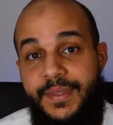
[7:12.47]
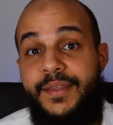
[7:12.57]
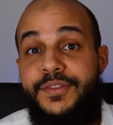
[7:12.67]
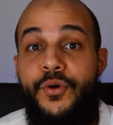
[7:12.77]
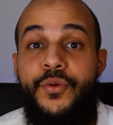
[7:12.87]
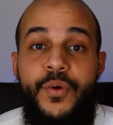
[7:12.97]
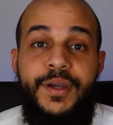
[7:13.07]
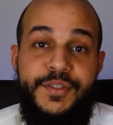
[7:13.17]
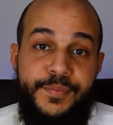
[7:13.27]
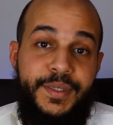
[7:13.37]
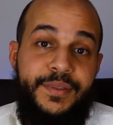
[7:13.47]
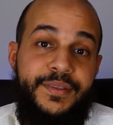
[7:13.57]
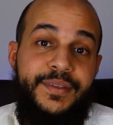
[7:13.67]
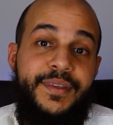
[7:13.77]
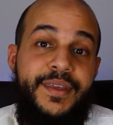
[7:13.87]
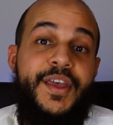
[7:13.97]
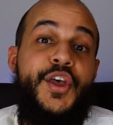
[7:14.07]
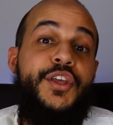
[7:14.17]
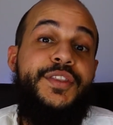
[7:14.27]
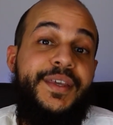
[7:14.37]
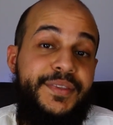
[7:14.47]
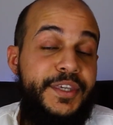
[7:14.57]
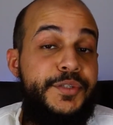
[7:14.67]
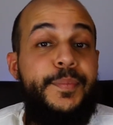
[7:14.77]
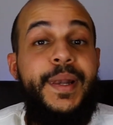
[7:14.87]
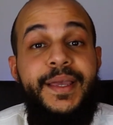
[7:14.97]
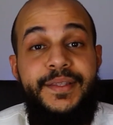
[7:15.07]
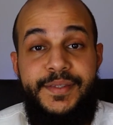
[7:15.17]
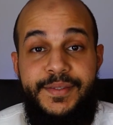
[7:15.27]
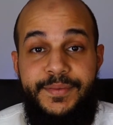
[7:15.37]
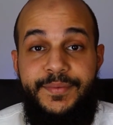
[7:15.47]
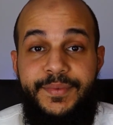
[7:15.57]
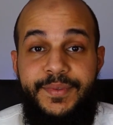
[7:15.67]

and the all-wise mean that His plans